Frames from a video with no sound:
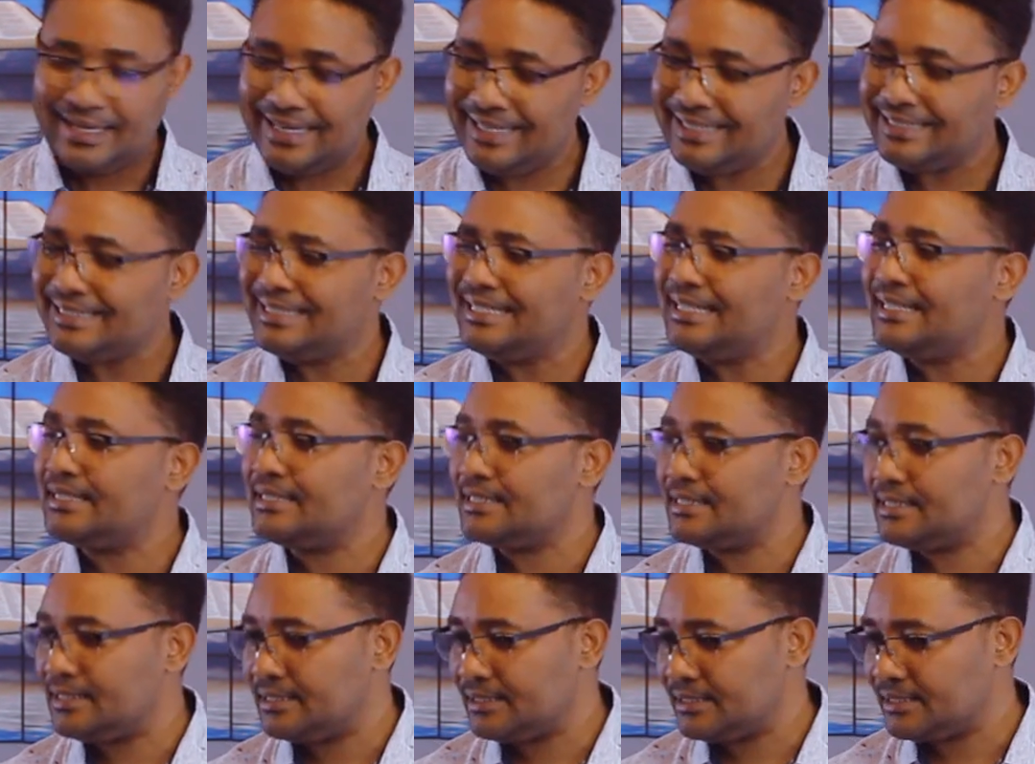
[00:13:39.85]
until at
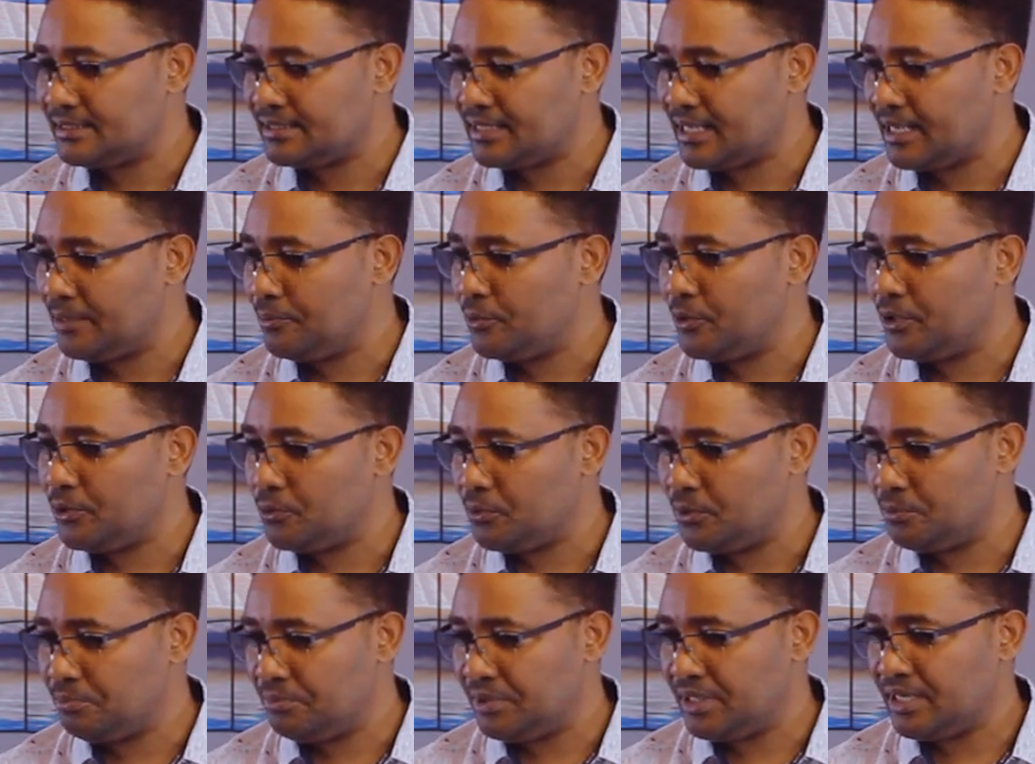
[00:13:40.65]
a later time when
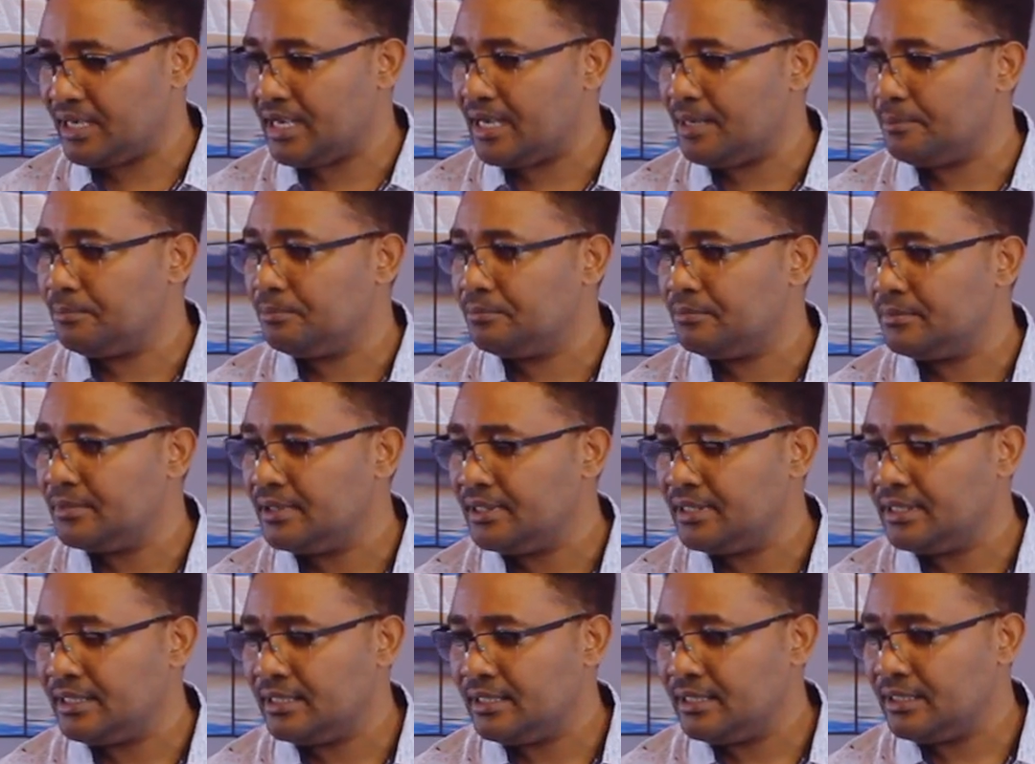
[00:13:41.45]
we pick up
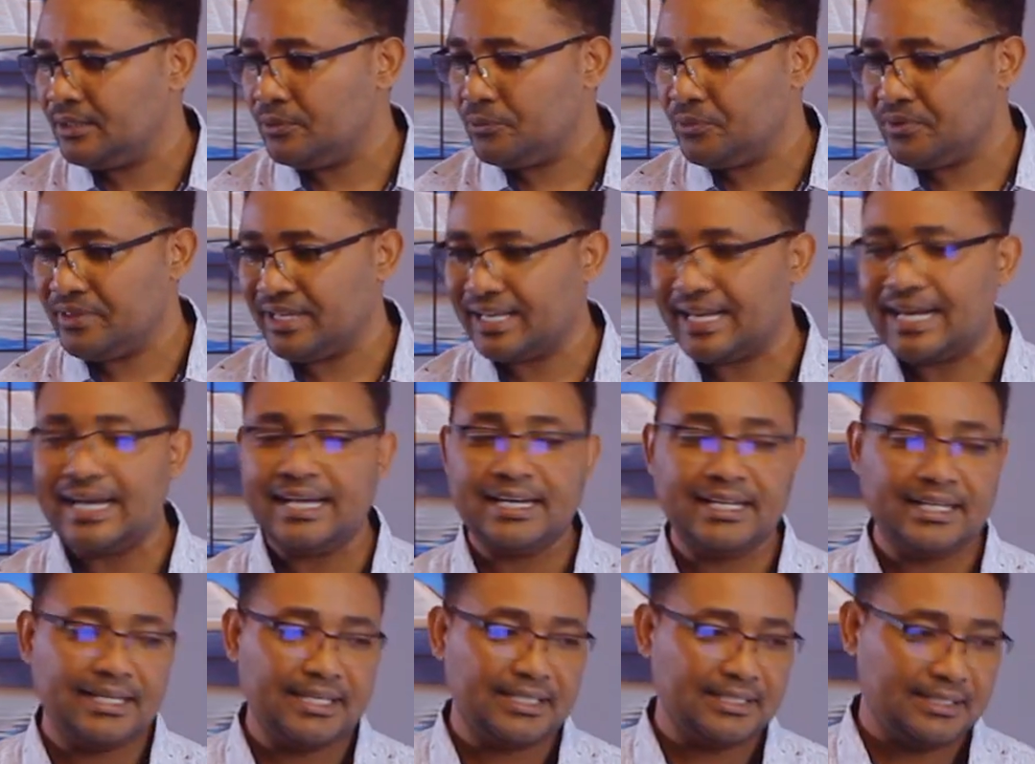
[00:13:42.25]
with the
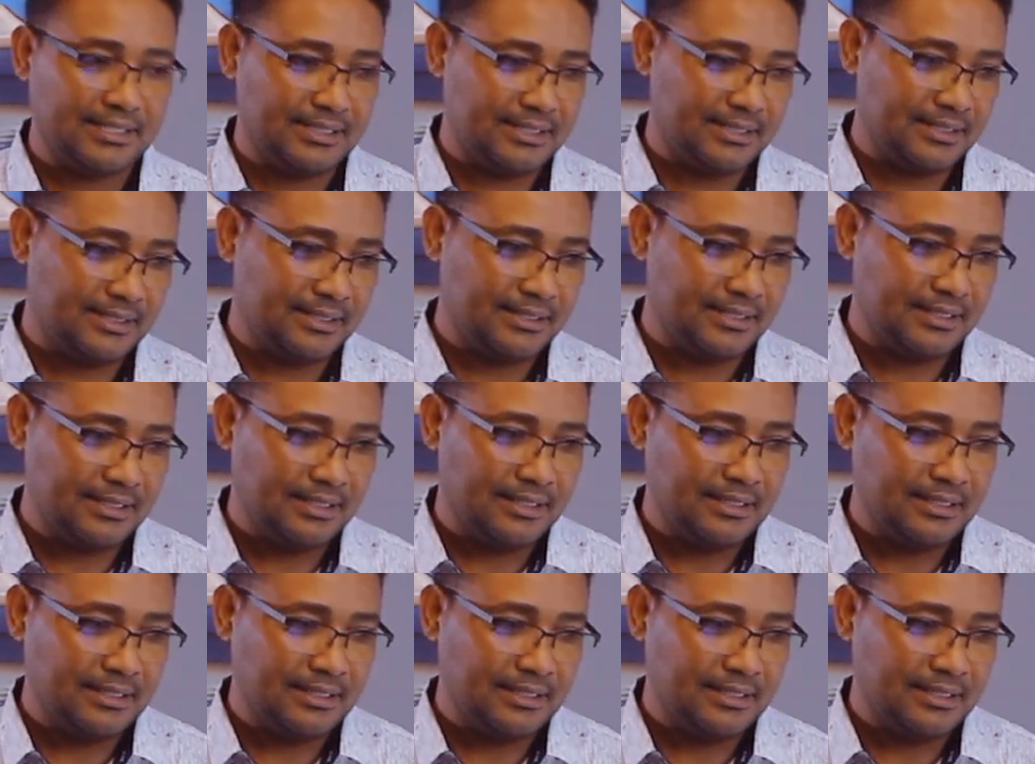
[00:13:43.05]
Canaanites.